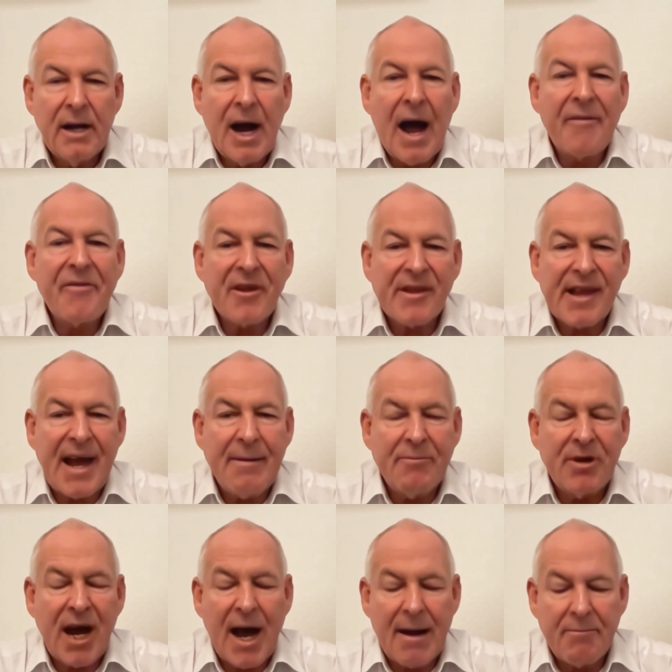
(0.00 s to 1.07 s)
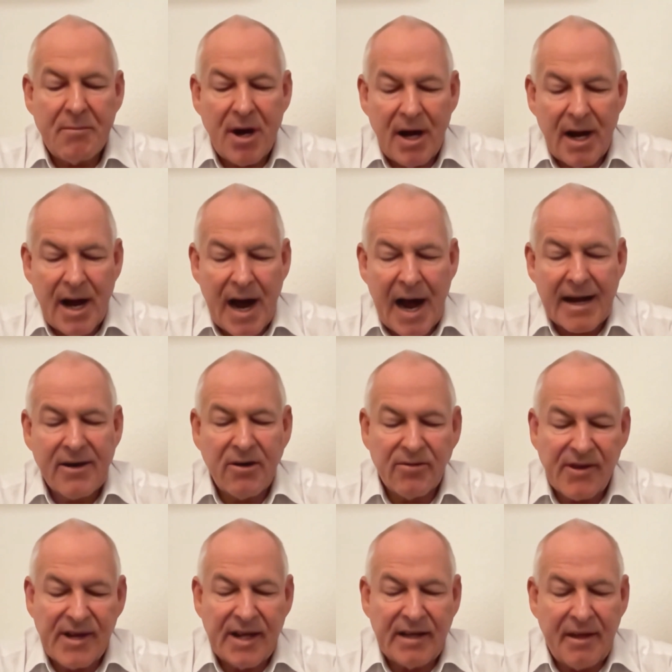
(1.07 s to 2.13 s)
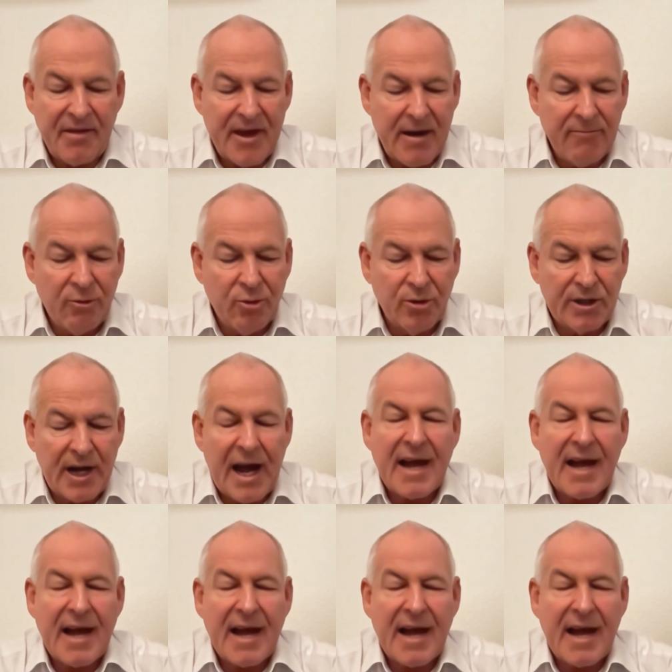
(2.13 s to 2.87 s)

At the same time, I consider the award